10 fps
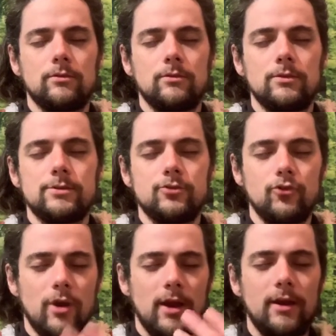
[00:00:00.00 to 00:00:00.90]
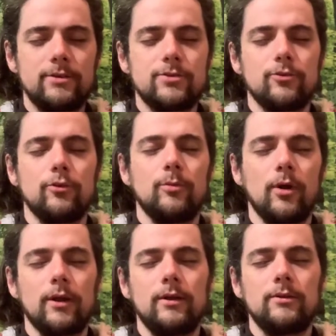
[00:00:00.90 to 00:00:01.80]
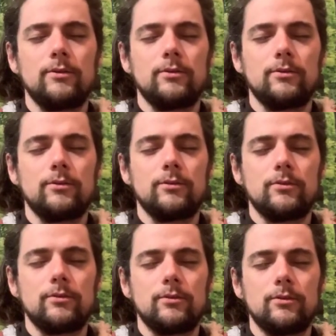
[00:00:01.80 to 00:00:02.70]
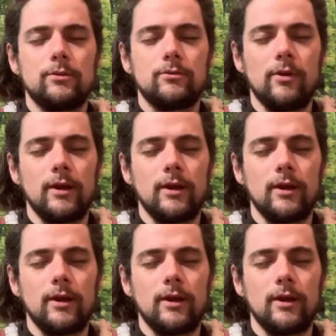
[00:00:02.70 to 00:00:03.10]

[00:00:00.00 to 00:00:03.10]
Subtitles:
It drains through the body. Ready